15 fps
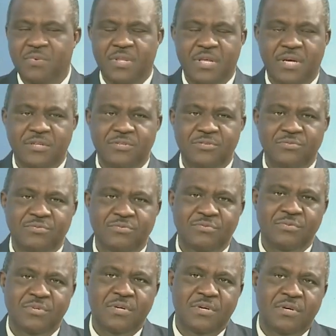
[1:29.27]
whether to
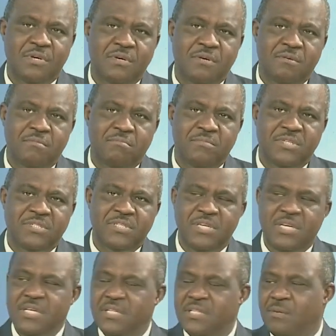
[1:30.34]

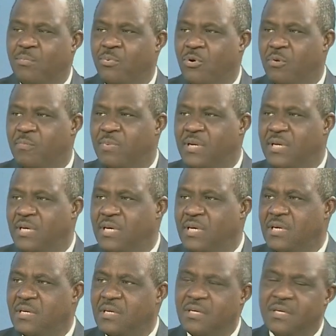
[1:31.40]
mislead the public.